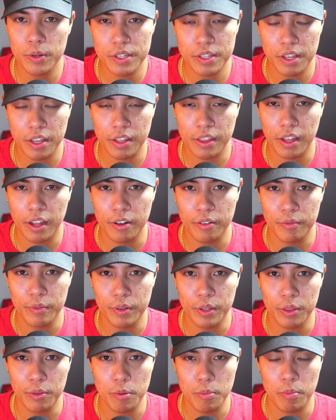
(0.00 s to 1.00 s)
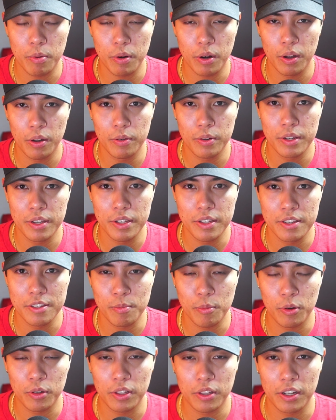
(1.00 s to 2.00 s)
DeathAdder V3 Pro is
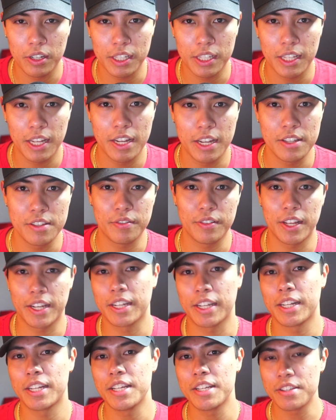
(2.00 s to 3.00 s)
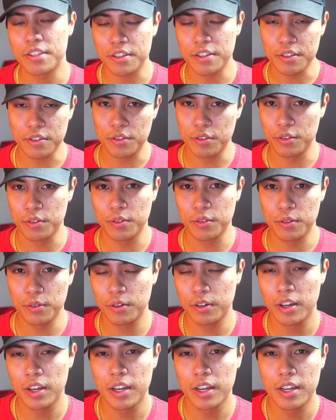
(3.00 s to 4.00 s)
more along the lines of like an
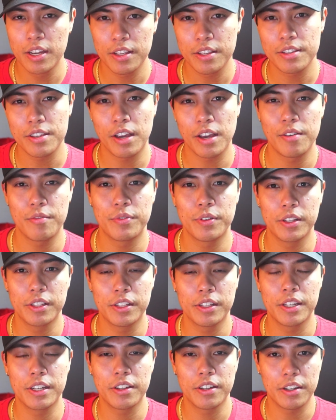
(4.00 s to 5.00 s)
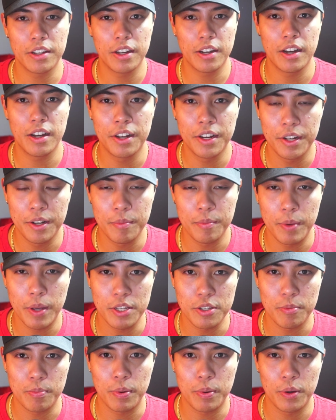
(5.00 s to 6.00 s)
EC2 type feeling,
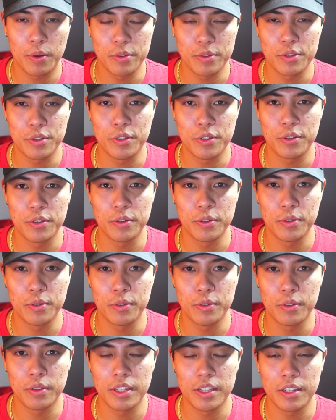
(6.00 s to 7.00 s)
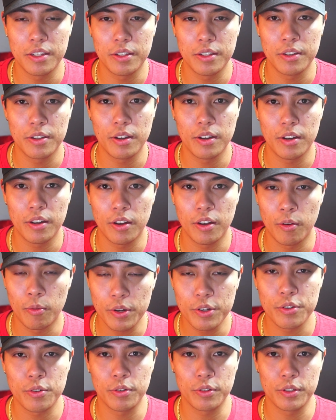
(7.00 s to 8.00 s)
as opposed to the
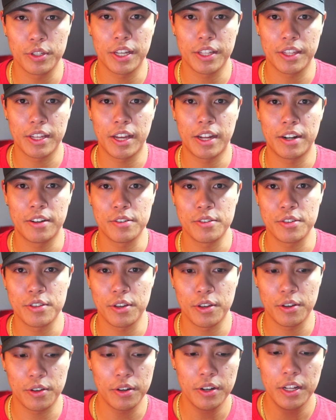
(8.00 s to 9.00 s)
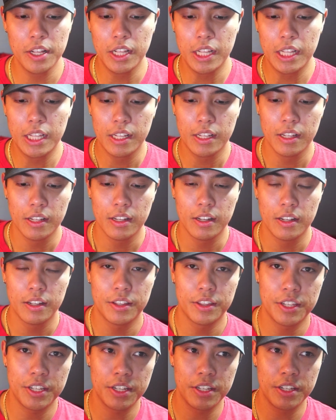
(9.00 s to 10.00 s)
original DeathAdder. So
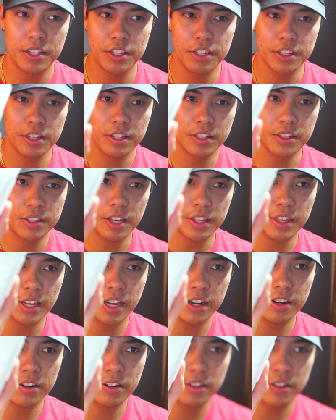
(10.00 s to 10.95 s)
the DeathAdder,